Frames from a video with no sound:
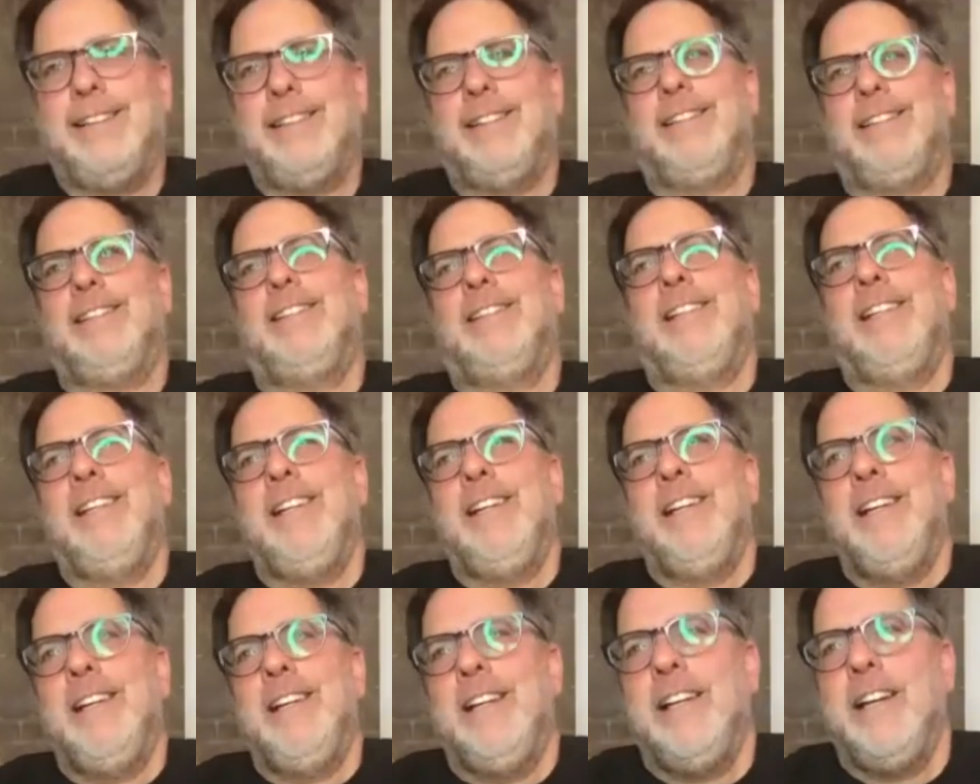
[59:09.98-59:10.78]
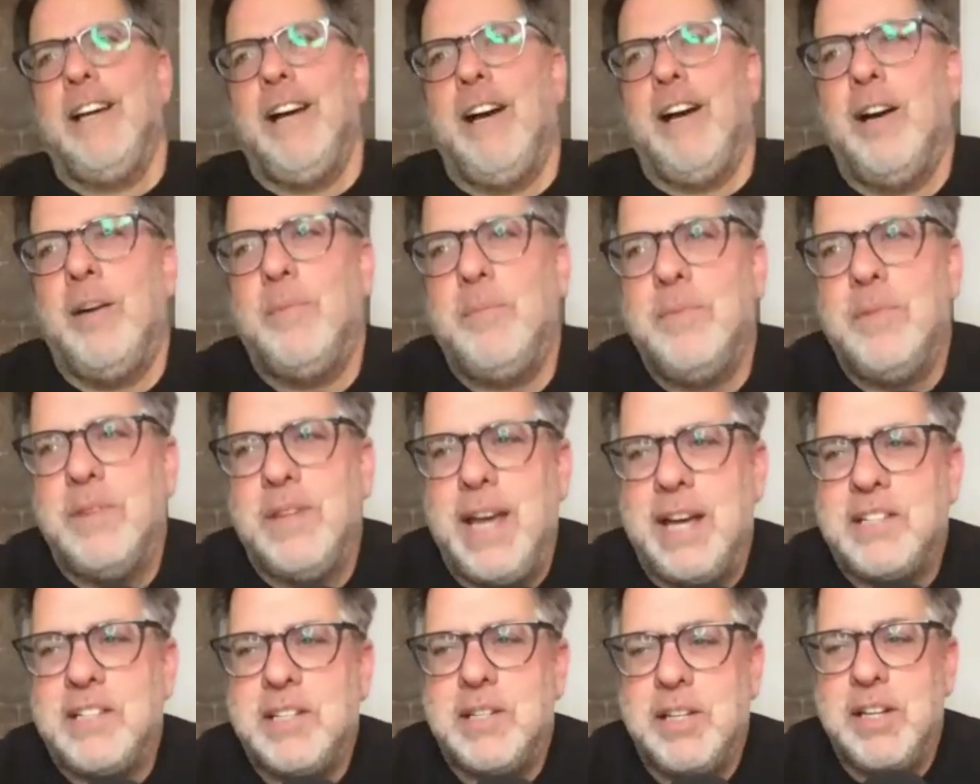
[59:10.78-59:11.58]
Yeah.
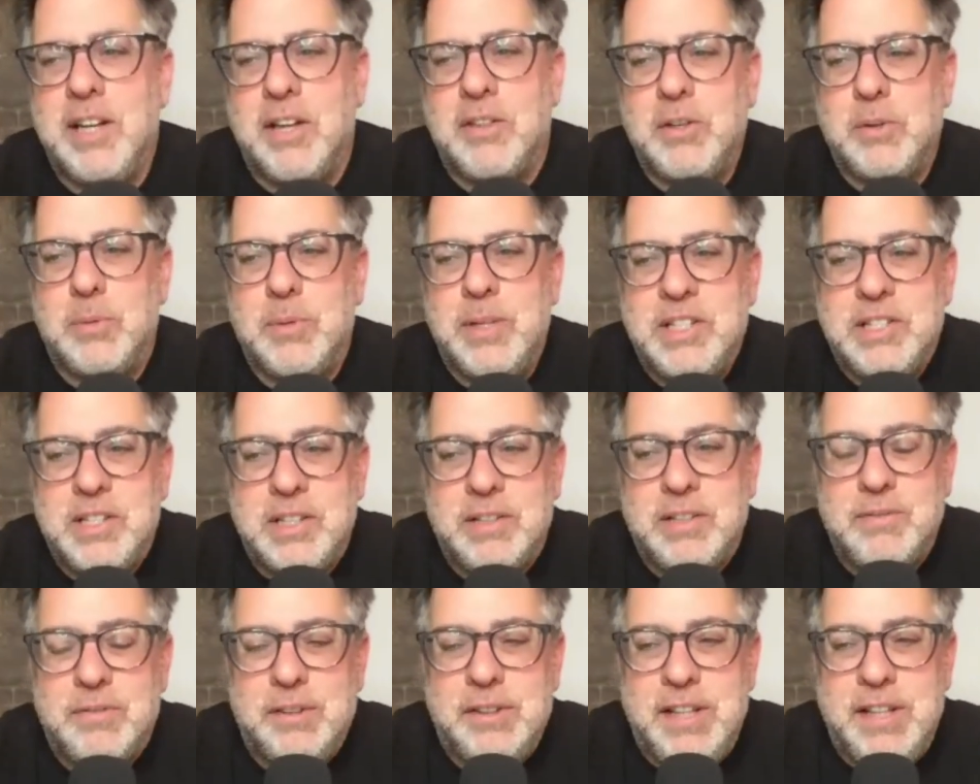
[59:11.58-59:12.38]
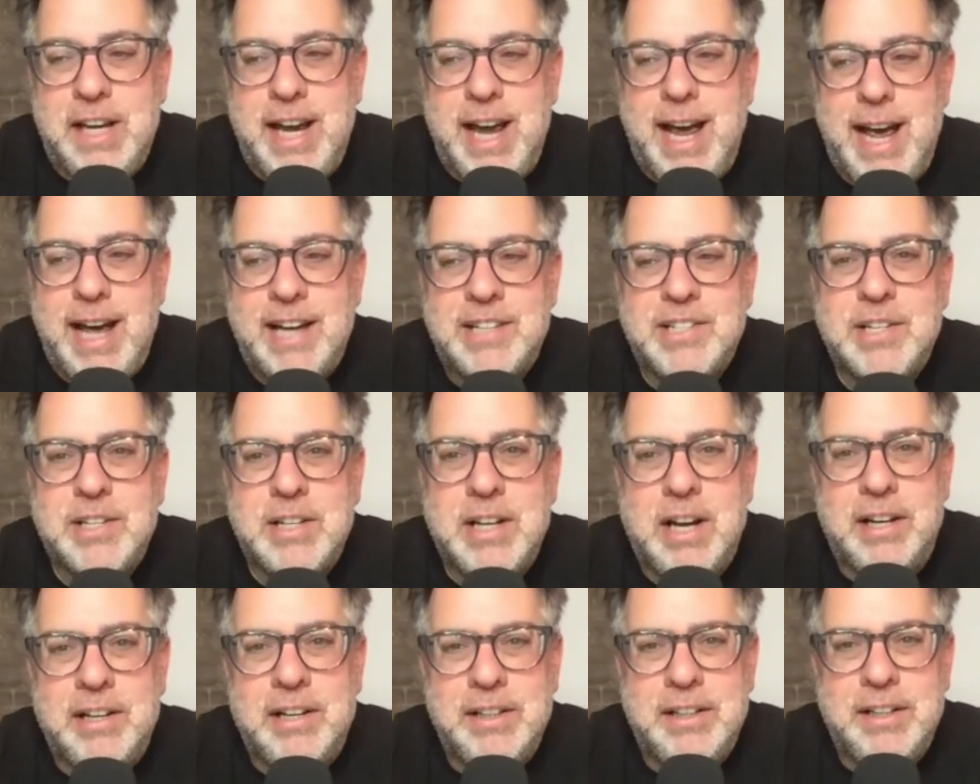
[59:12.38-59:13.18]
That's another reason for the ask
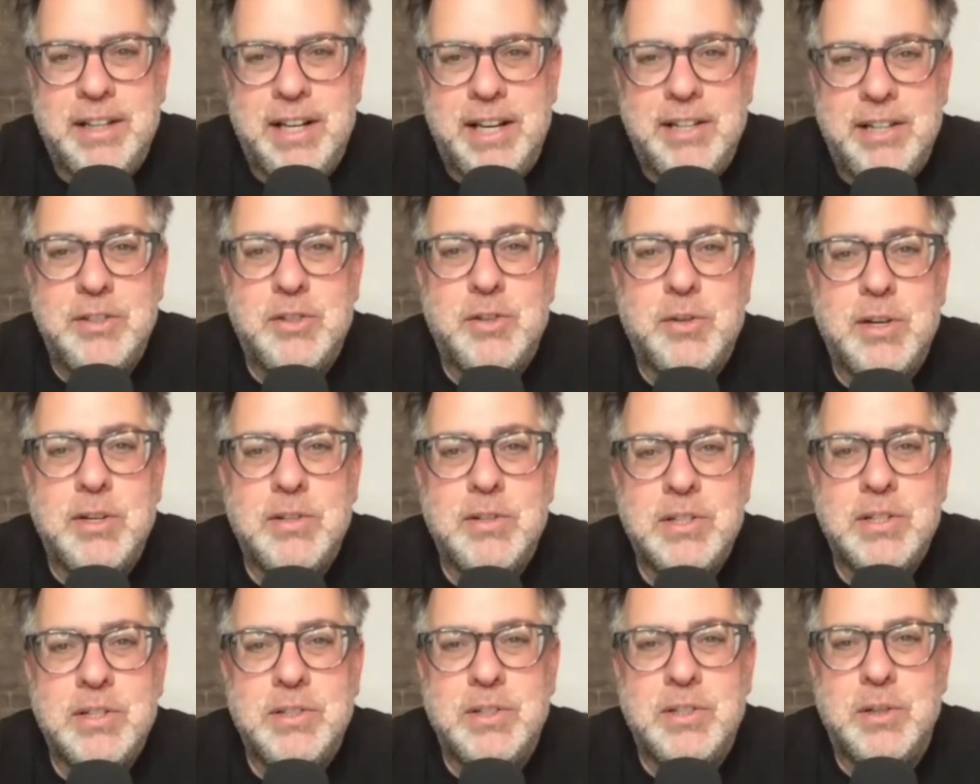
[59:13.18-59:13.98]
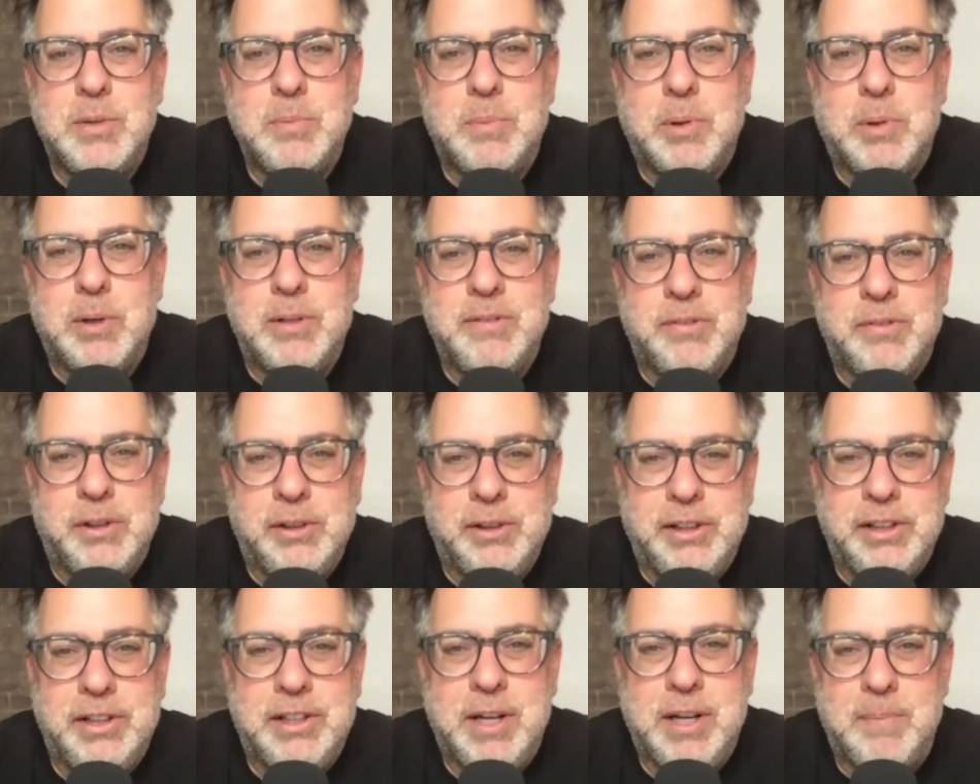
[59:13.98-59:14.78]
on intros to portfolio
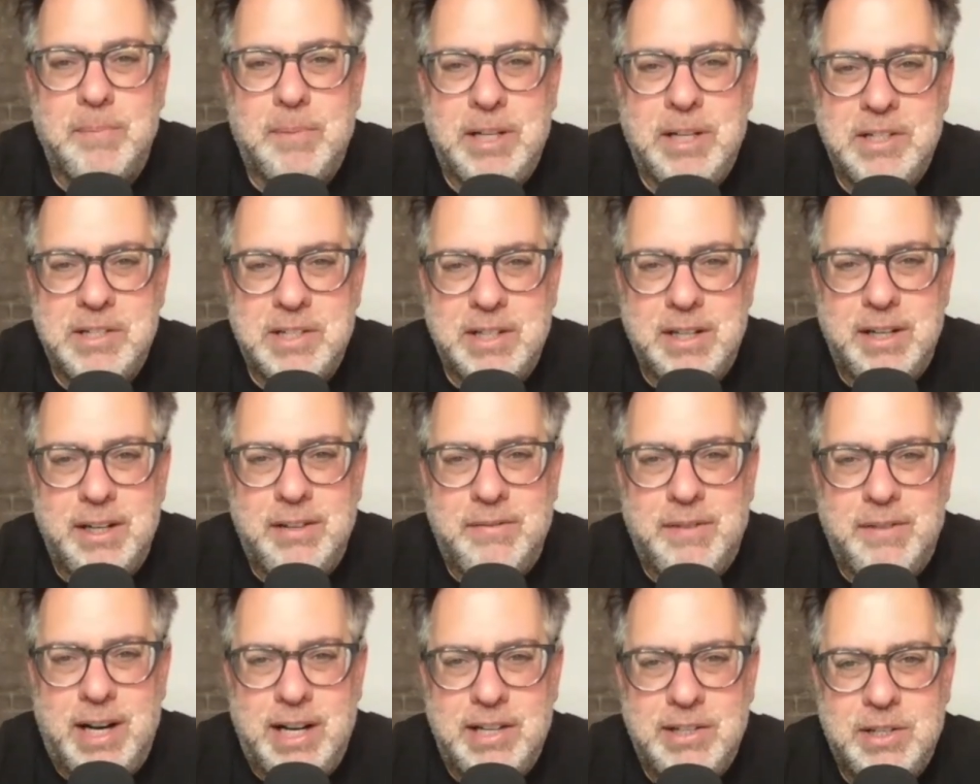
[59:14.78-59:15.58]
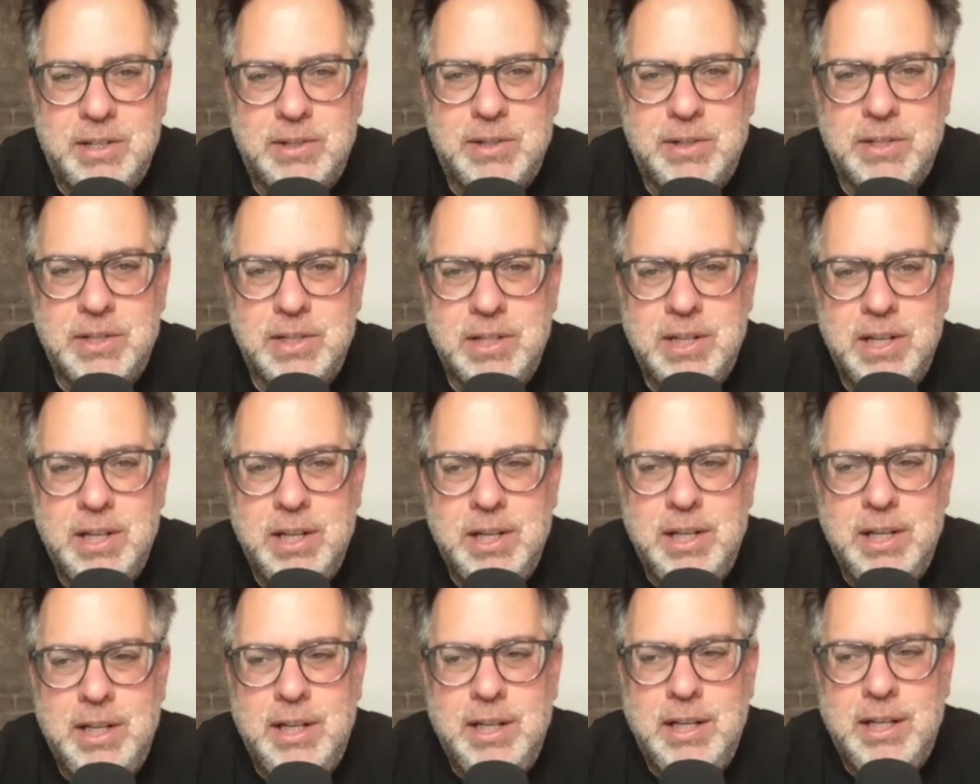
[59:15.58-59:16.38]
companies and advisors.
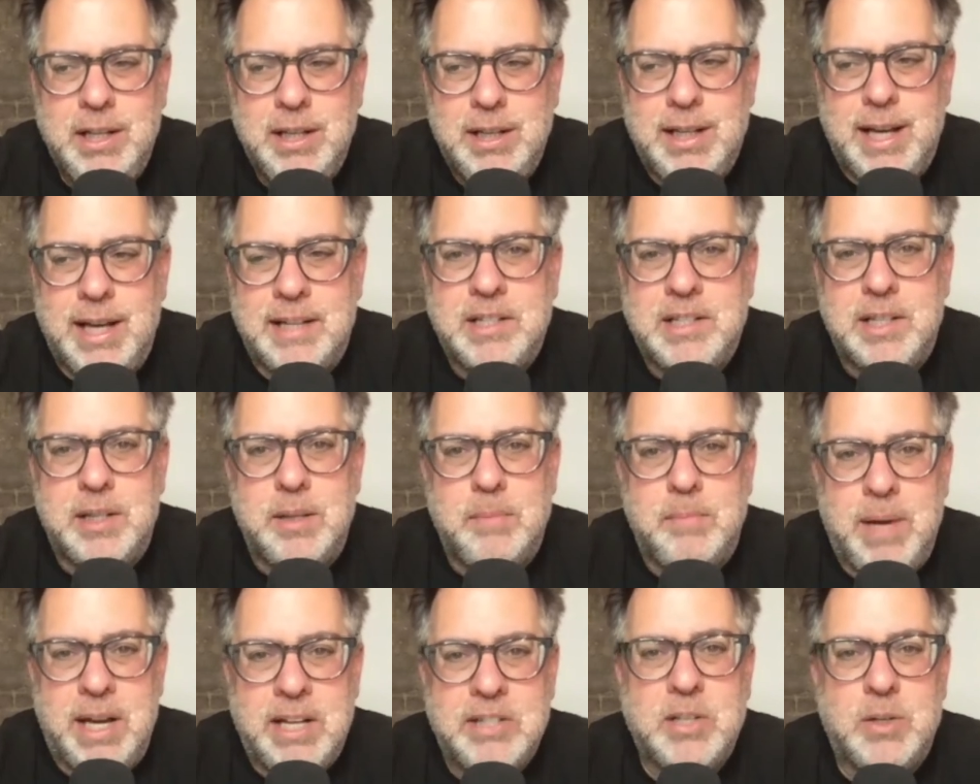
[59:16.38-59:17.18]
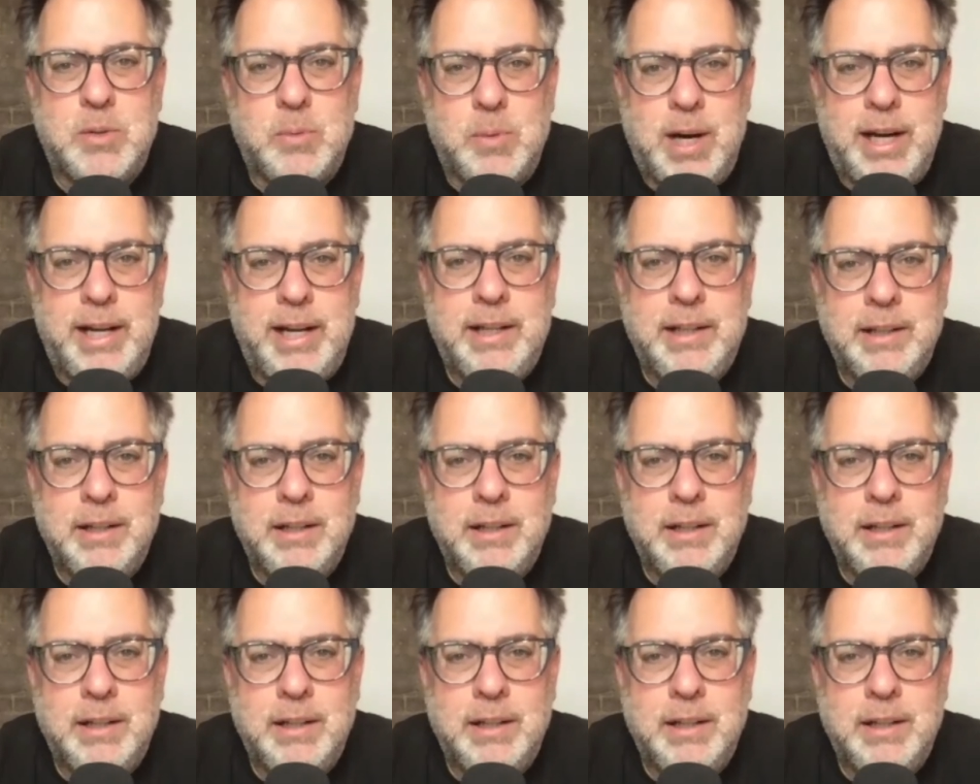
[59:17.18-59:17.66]
That's the best way.